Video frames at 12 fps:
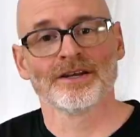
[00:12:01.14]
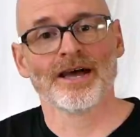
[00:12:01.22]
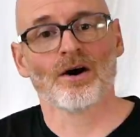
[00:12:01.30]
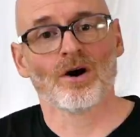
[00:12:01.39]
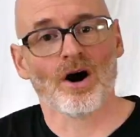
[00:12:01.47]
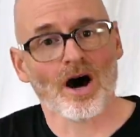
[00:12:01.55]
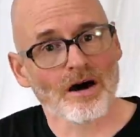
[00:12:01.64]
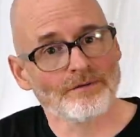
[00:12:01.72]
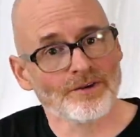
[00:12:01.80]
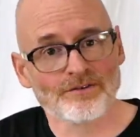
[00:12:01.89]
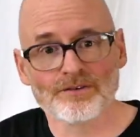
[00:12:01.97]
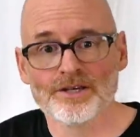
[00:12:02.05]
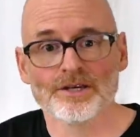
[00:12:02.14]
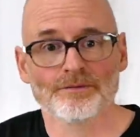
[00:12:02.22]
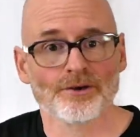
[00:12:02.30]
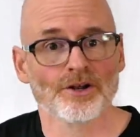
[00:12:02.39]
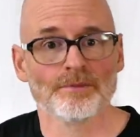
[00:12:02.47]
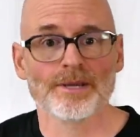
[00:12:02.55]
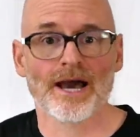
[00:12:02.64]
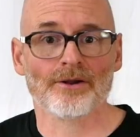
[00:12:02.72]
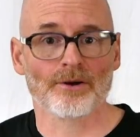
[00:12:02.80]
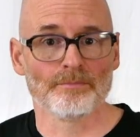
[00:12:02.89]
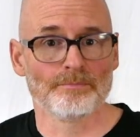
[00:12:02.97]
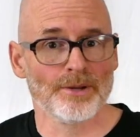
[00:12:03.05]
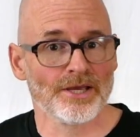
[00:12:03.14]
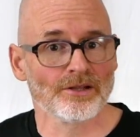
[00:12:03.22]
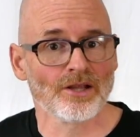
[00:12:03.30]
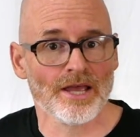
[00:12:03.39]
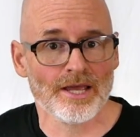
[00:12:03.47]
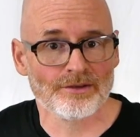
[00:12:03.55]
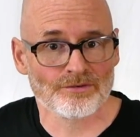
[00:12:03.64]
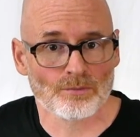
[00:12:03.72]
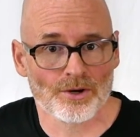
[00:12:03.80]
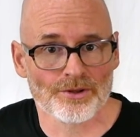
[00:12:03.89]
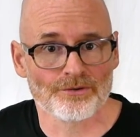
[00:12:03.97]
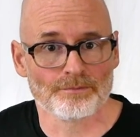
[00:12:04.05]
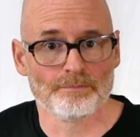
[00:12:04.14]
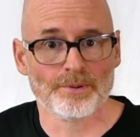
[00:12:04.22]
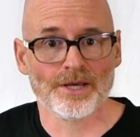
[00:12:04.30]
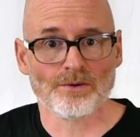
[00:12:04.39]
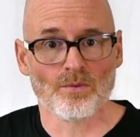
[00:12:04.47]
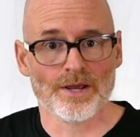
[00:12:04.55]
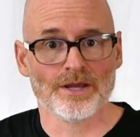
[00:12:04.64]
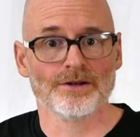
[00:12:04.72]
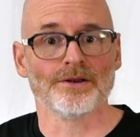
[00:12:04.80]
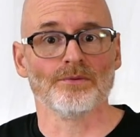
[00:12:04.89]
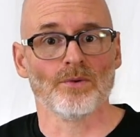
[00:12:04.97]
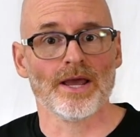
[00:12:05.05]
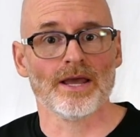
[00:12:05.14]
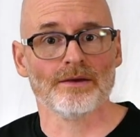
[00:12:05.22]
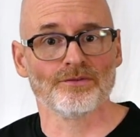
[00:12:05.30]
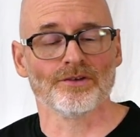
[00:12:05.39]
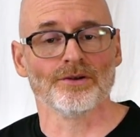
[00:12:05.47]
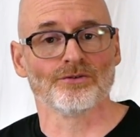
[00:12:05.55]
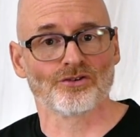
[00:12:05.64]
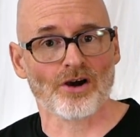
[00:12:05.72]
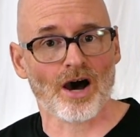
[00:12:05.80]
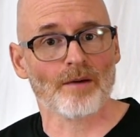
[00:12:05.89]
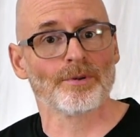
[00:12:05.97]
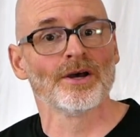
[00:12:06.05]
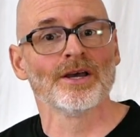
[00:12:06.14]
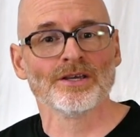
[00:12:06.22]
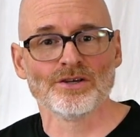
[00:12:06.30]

Now, obviously, if you're gonna be out on big lakes where there's big wind and waves and chop,